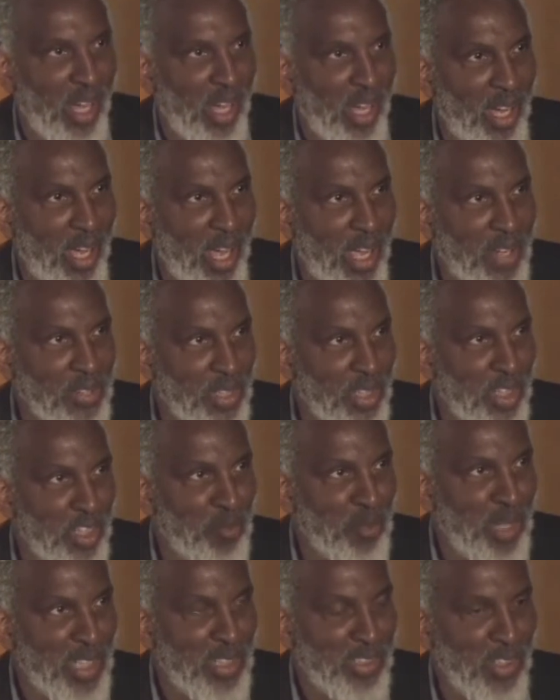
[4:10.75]
Angela and
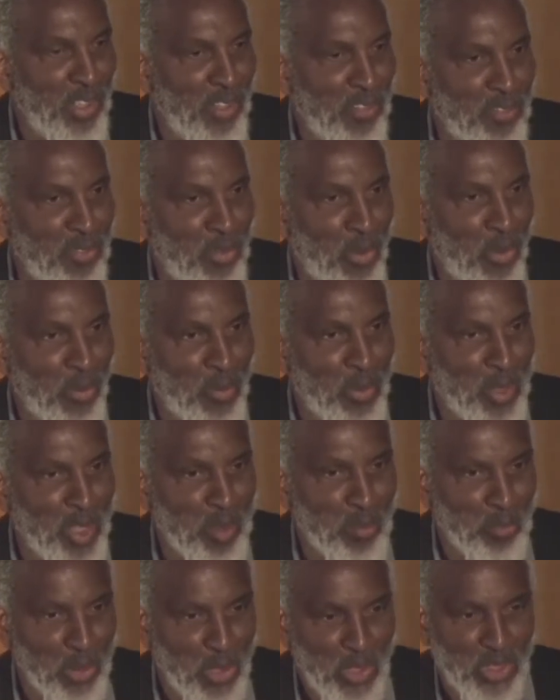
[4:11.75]
myself for really
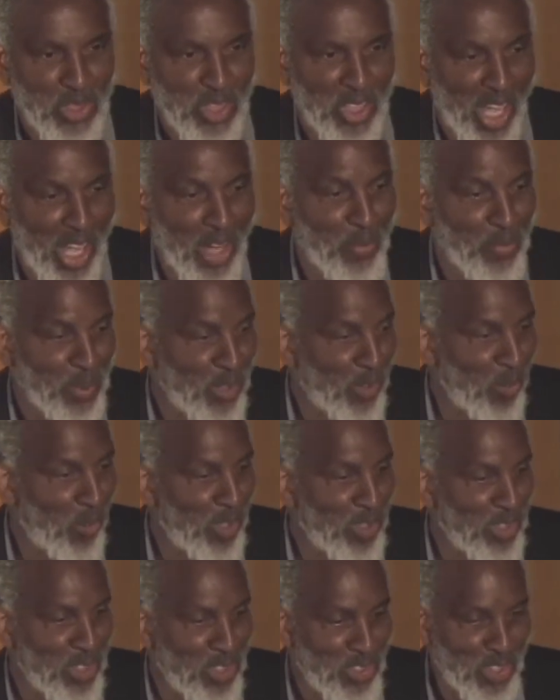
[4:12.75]
pushing equity on
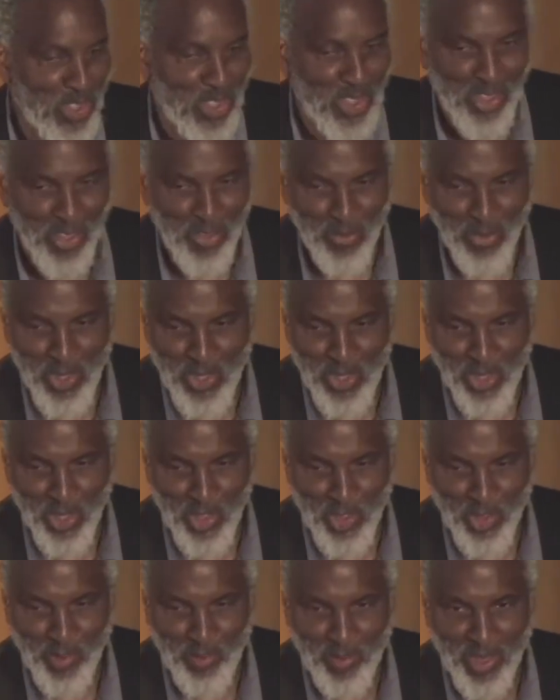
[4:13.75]
the agenda of
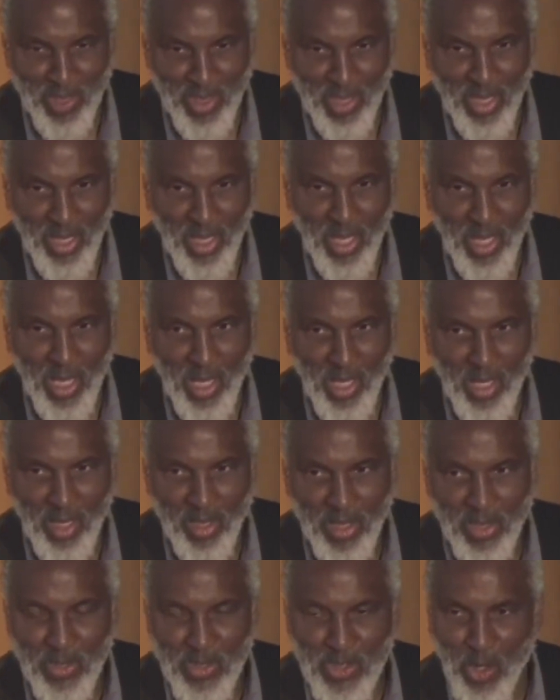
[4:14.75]
regionalism.
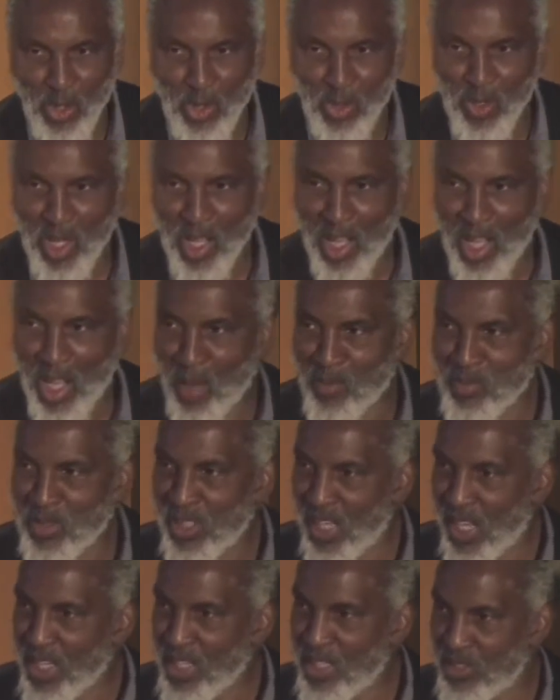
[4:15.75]
And so I'm
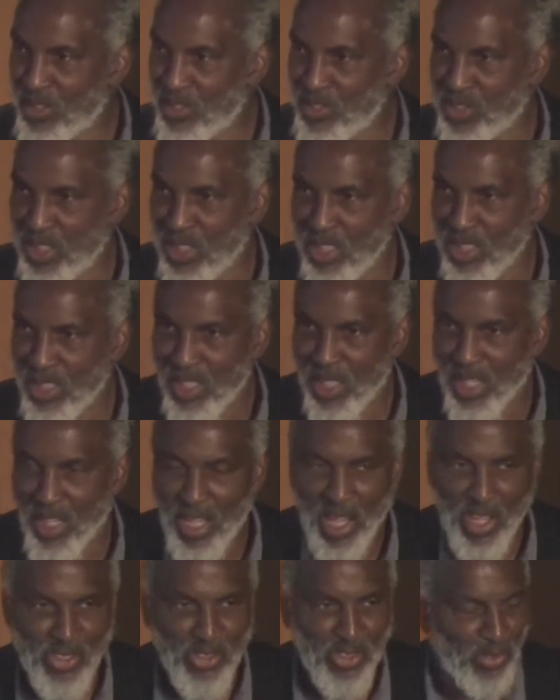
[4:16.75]
delighted to see,
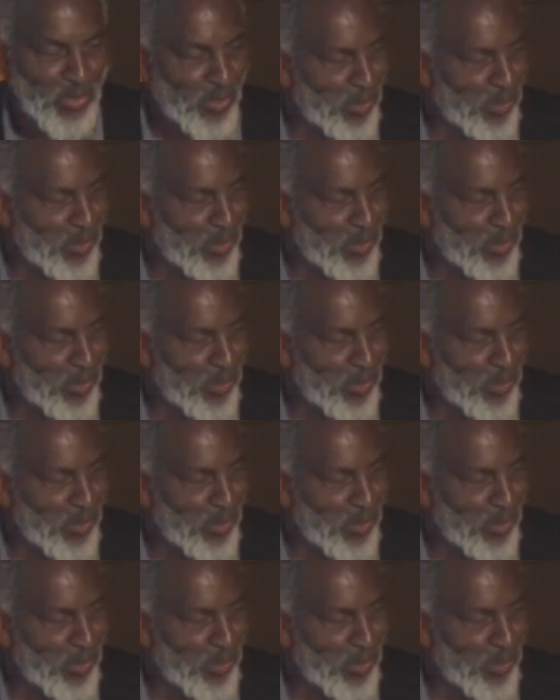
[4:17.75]
as we